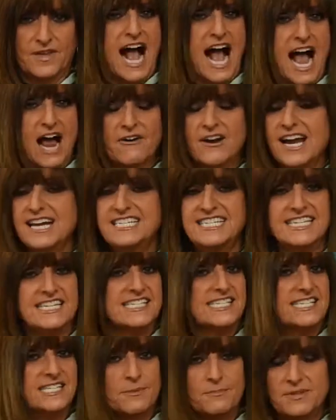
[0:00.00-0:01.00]
Our idea
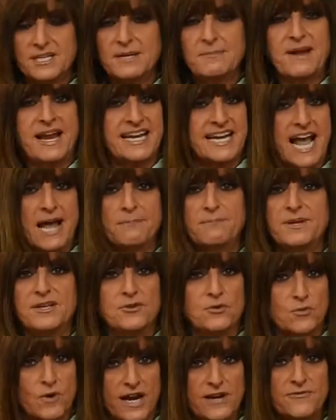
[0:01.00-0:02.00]
simply may not be the
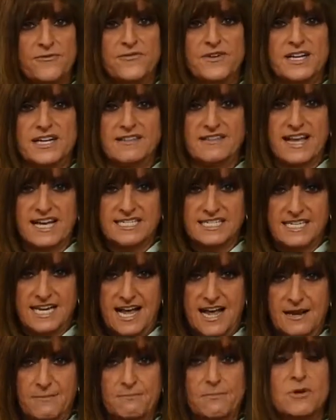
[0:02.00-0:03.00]
right fit at that
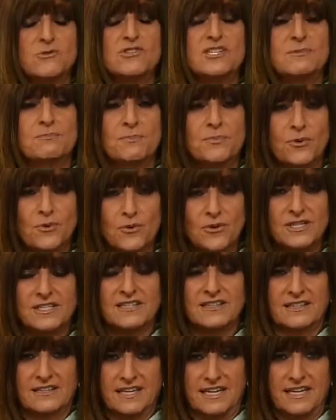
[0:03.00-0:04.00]
time. Most
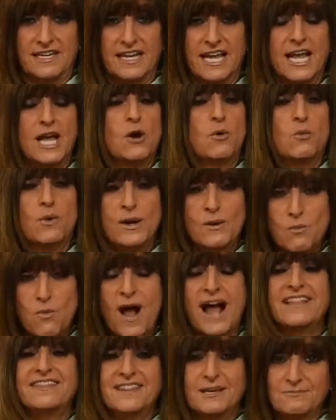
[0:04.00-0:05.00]
importantly, we
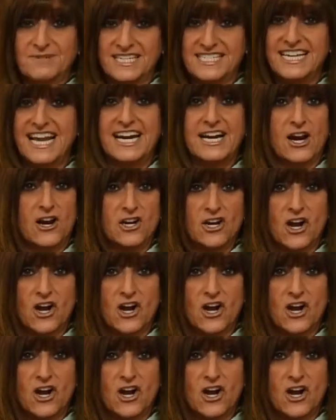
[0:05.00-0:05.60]
want them to take our